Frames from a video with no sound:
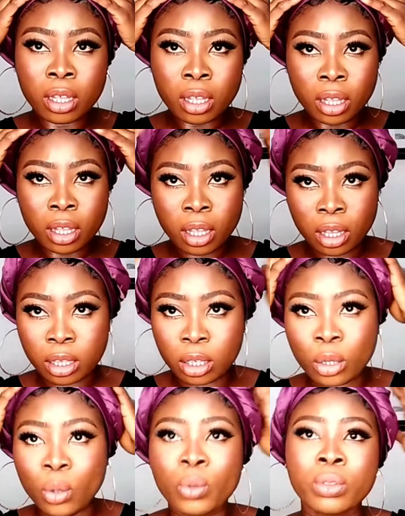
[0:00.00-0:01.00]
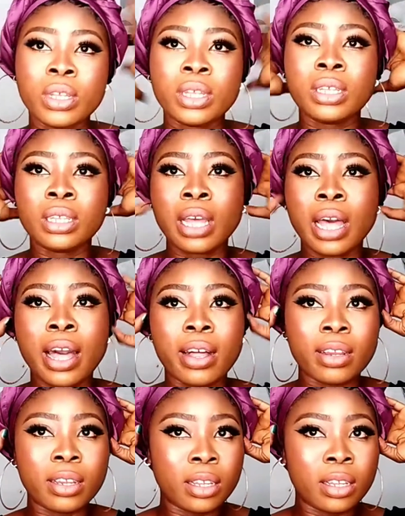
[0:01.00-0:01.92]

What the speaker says: Okay, so this style